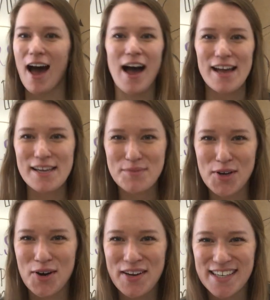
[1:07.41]
I am
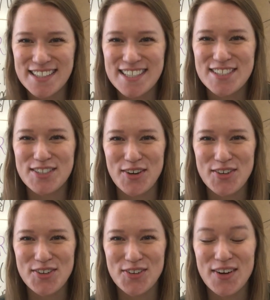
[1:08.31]
going to show
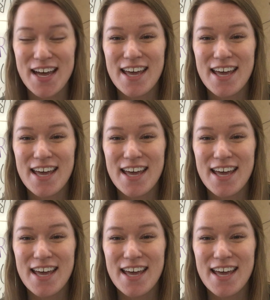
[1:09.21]
you